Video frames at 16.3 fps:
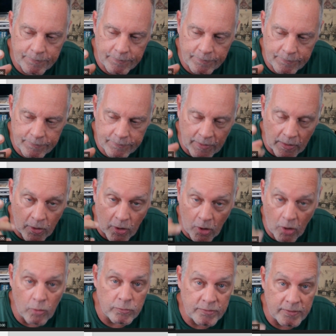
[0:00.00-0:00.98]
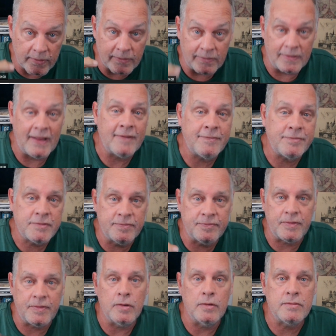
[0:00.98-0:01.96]
the alt-left
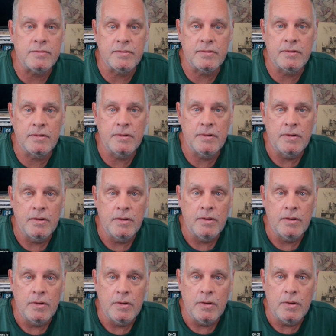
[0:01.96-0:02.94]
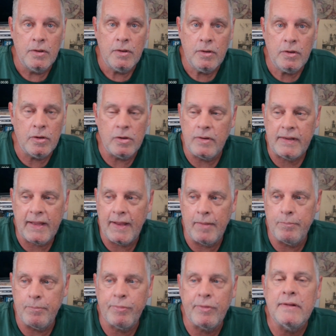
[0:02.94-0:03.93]
folks who
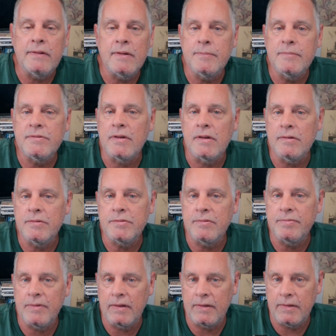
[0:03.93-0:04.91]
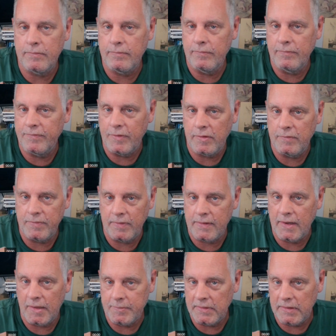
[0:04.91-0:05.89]
can't bring themselves to fucking vote for
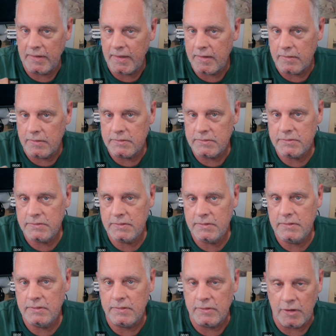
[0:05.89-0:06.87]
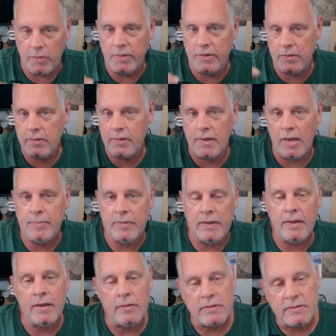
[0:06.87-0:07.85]
Kamala Harris, knowing who Kamala
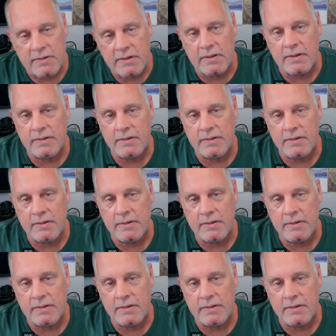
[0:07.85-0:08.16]
Harris is.